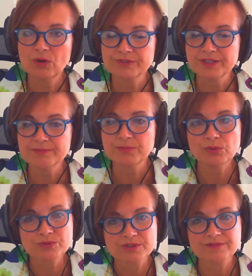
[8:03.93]
of the
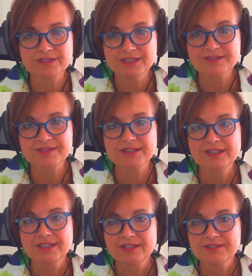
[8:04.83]
importance of these
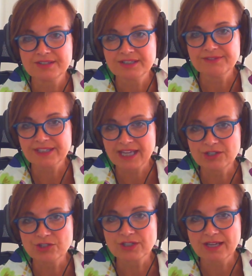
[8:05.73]

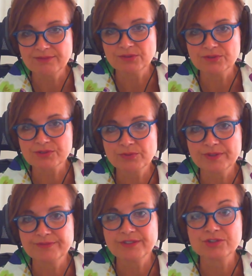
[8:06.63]
certification levels
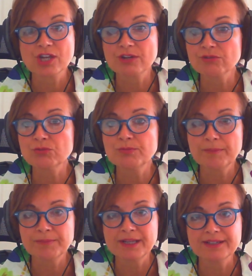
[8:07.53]
with the general
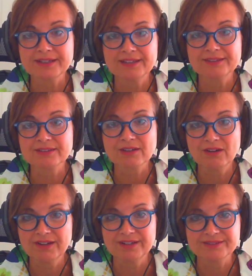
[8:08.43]
public and the
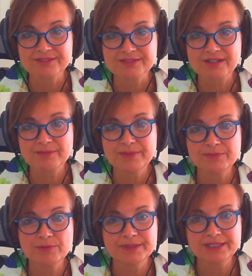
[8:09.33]
clients? Are
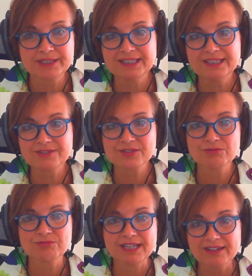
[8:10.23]
people beginning to
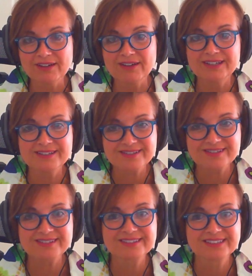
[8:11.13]

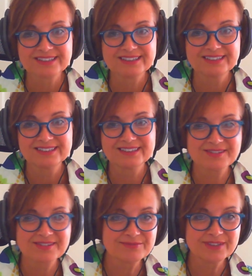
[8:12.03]
realise
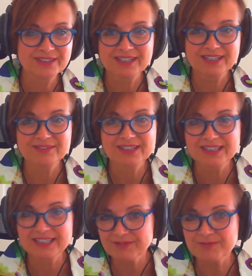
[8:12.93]
there's something they can
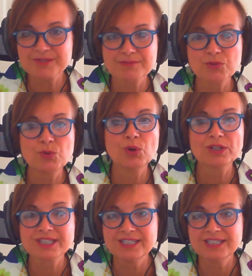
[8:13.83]
give them some
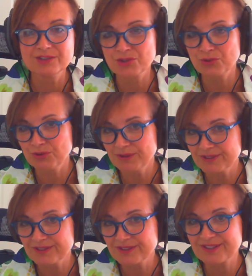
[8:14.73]
quality
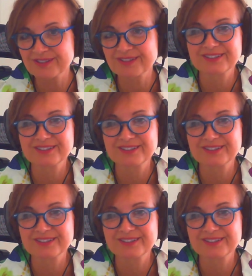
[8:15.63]
assurance?